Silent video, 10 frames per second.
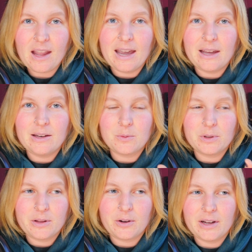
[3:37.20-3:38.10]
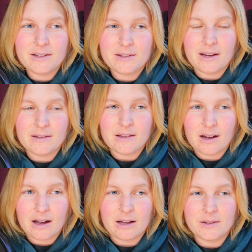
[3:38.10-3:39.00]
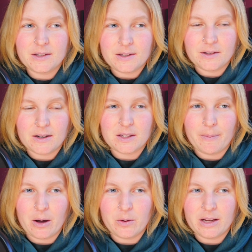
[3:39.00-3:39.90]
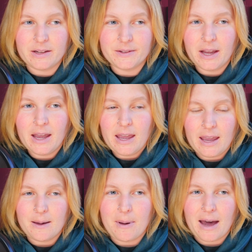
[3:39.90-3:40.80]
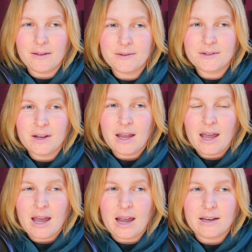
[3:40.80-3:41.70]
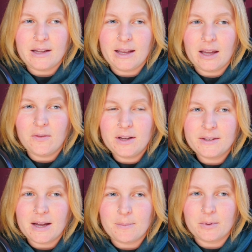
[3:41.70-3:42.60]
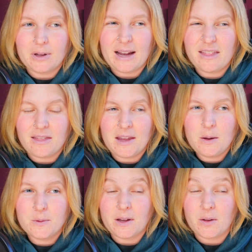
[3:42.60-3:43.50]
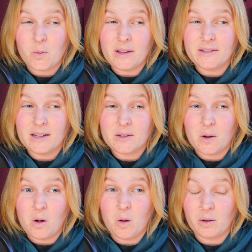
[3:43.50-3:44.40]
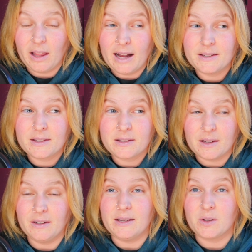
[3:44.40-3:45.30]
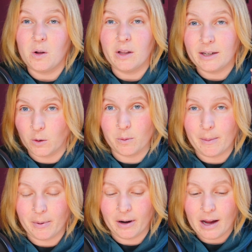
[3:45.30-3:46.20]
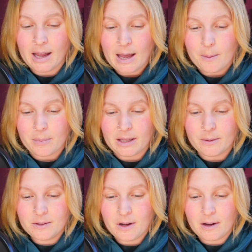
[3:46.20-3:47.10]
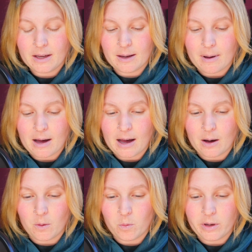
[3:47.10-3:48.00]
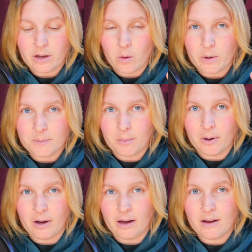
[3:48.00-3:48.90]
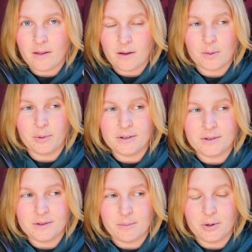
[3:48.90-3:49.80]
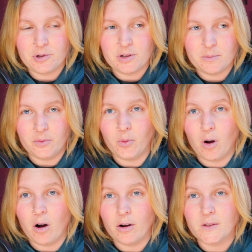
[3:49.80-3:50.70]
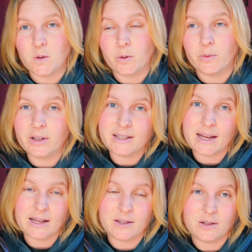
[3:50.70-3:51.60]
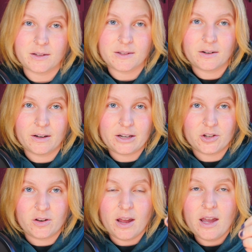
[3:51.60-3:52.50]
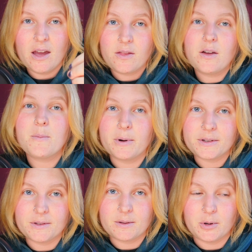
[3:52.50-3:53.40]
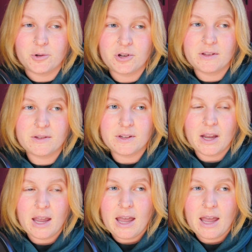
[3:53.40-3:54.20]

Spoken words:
And one of the greatest things that Kyle Cease talks about is empaths. And he gave an example, I think it was either Wednesday's call or last Sunday's call, I don't remember. But he was talking about how we always put the other person's emotions before ours, or we really take into consideration the other person's emotions.